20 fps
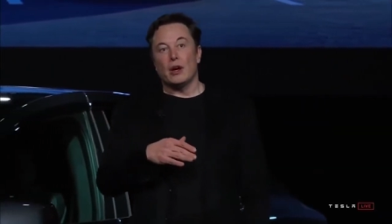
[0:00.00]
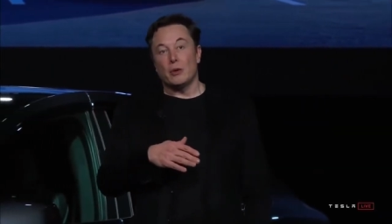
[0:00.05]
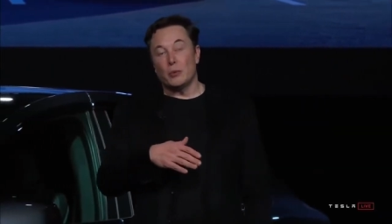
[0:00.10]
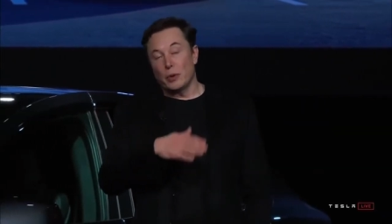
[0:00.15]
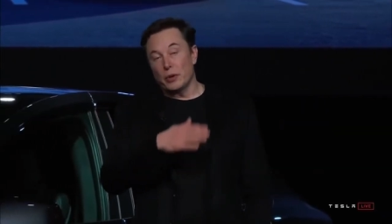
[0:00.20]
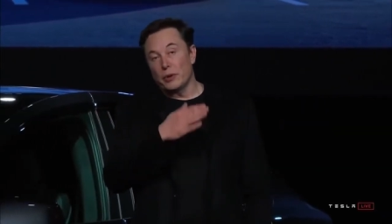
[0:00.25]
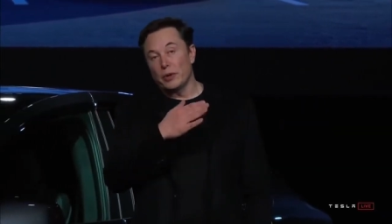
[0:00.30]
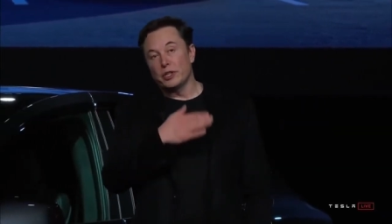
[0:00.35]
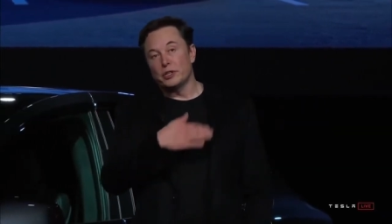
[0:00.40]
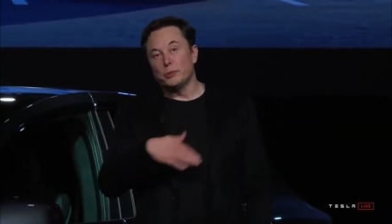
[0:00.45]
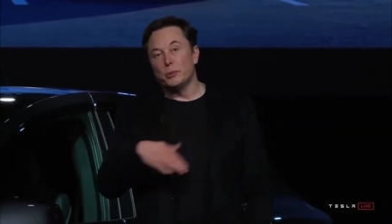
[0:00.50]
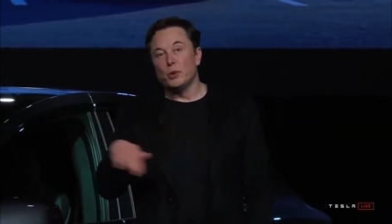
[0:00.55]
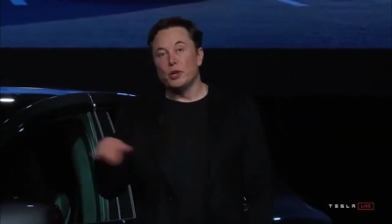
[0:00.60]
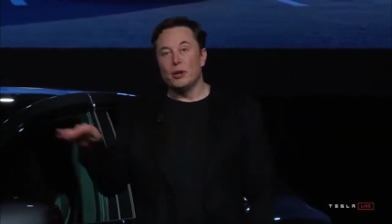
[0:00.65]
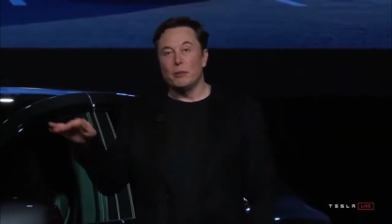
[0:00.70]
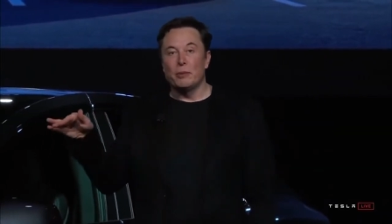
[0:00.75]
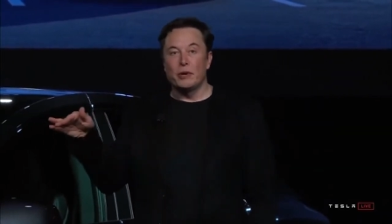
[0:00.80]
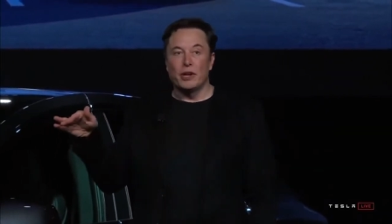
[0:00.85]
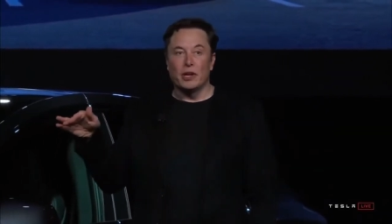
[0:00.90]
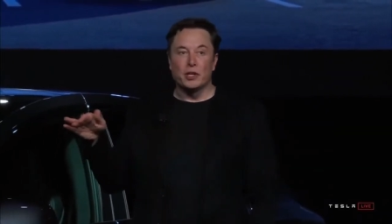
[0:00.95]
we're going to
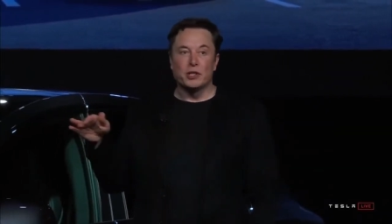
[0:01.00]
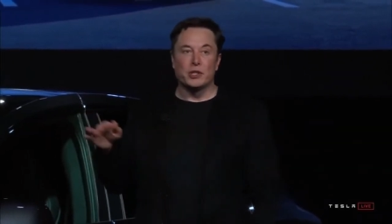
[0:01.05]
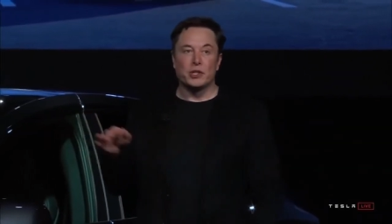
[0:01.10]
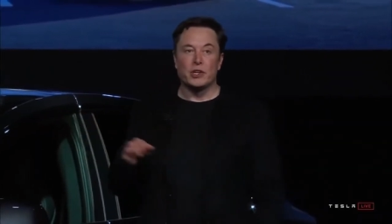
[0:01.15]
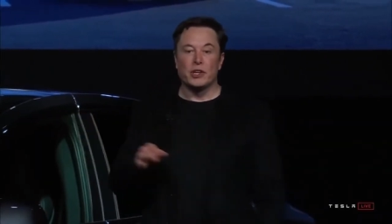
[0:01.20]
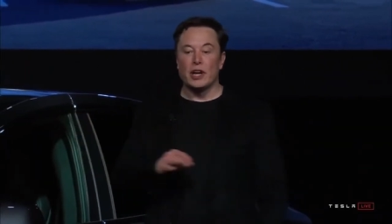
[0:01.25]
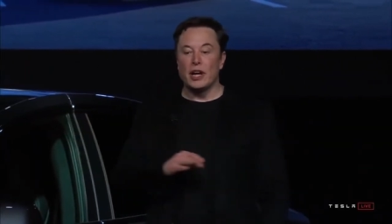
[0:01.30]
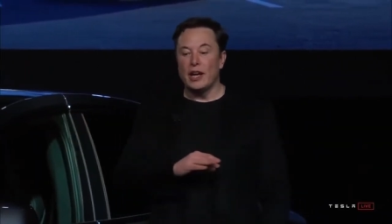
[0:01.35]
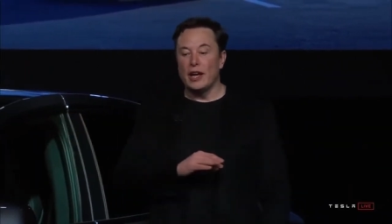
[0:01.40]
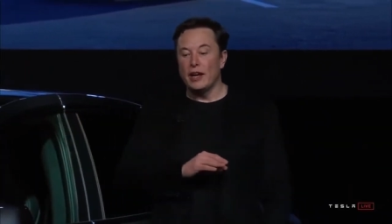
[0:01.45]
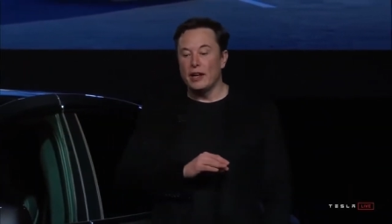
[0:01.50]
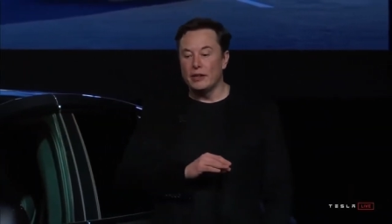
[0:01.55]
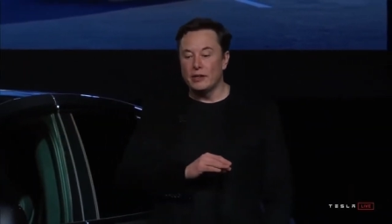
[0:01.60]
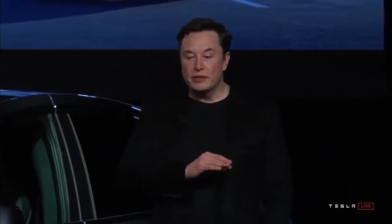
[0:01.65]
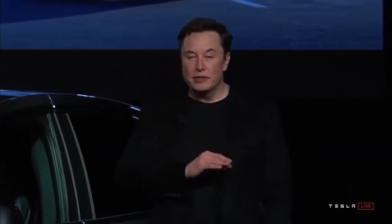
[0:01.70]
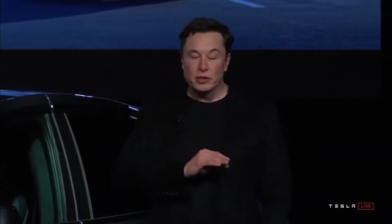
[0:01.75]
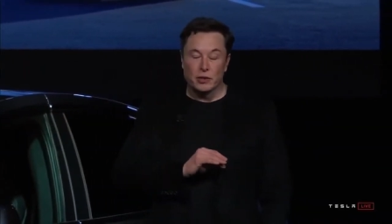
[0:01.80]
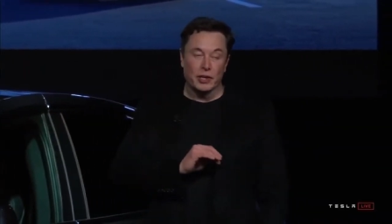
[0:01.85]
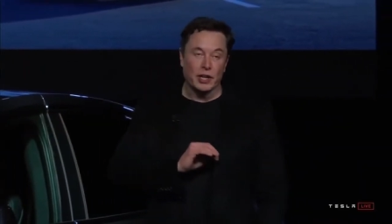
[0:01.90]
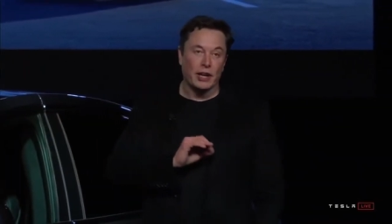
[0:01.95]
spool up production,
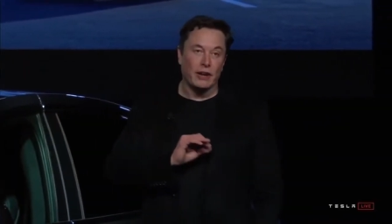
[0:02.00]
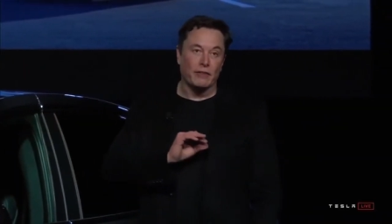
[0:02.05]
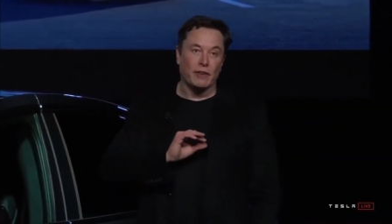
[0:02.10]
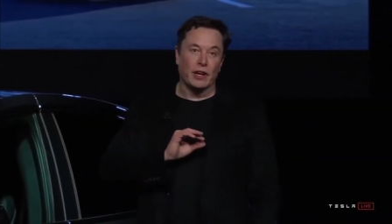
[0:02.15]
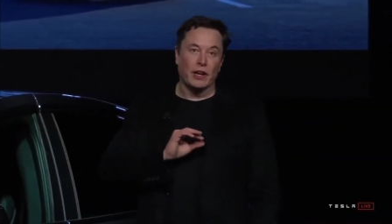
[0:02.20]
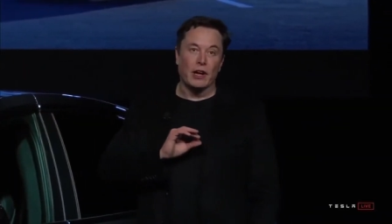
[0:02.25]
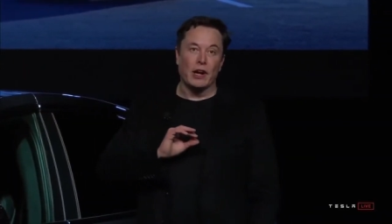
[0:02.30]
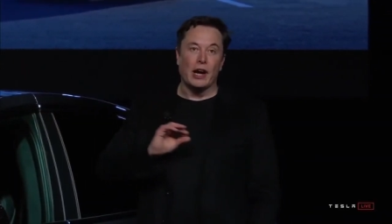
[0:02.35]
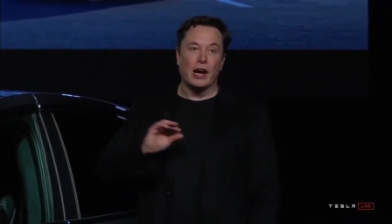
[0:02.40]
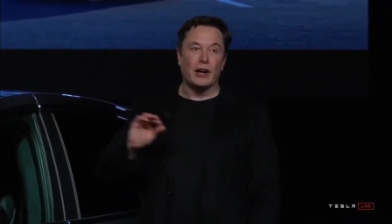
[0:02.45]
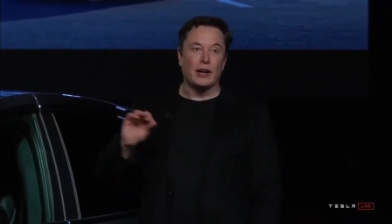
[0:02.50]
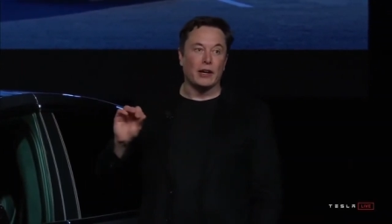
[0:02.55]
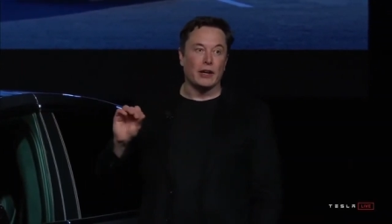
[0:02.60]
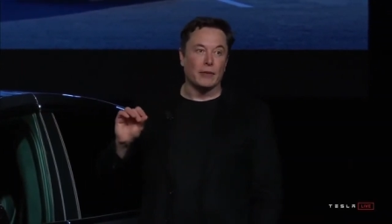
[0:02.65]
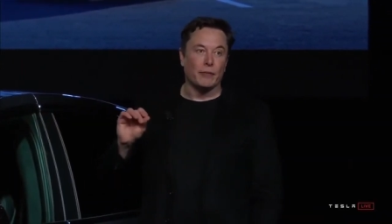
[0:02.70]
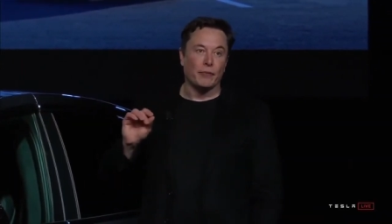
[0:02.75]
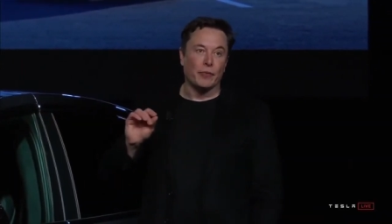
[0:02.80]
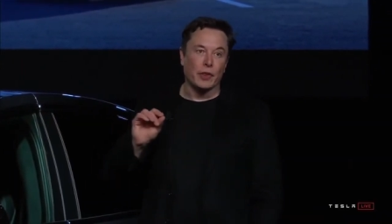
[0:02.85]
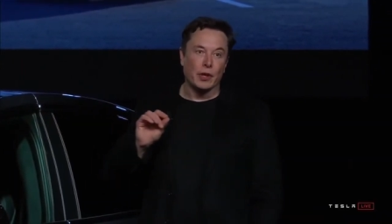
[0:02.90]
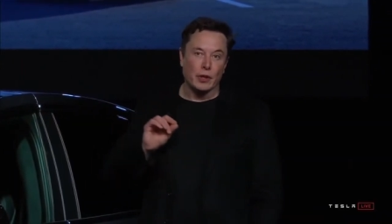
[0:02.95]
and so you're going to have like
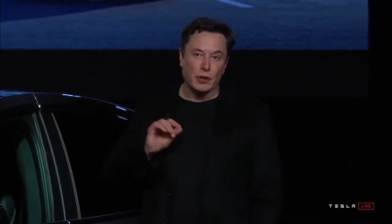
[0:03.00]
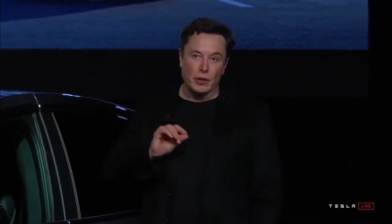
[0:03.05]
um,